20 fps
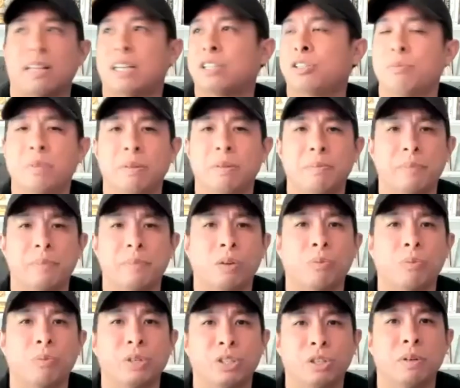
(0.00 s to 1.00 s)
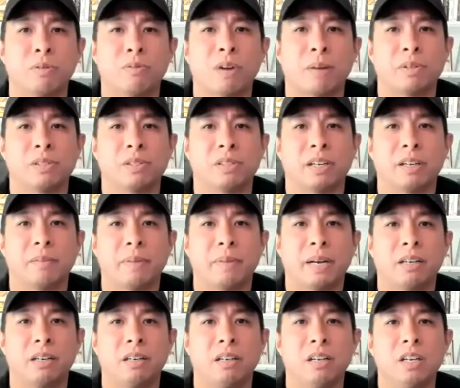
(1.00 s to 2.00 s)
That should be better. We should be represented
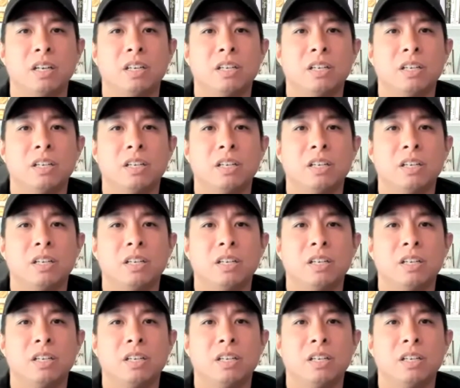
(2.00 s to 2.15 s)
better.